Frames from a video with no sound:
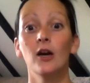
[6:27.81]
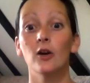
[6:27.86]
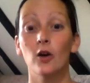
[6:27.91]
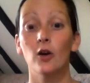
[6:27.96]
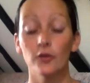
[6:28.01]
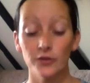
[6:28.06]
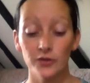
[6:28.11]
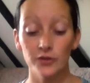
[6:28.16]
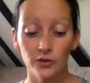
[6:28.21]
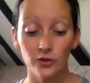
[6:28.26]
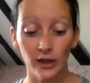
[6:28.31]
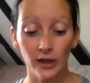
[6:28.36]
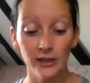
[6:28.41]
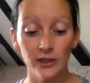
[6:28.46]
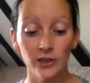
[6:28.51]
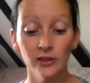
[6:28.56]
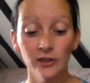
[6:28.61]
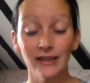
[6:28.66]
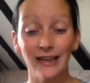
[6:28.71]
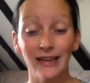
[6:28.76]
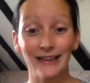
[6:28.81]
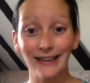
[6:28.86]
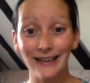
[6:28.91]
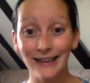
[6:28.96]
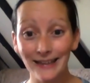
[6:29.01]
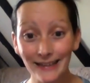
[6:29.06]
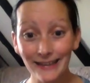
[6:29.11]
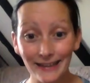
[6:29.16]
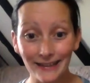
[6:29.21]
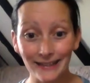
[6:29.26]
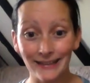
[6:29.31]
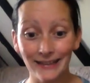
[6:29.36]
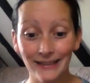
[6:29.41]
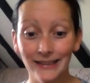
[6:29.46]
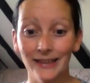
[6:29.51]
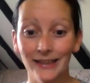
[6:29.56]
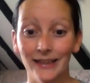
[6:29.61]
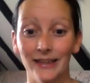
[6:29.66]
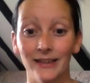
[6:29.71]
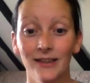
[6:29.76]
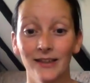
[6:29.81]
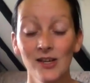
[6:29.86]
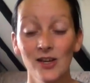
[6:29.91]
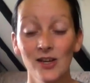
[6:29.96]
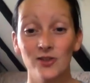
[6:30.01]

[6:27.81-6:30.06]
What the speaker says: concentration, and clear thinking.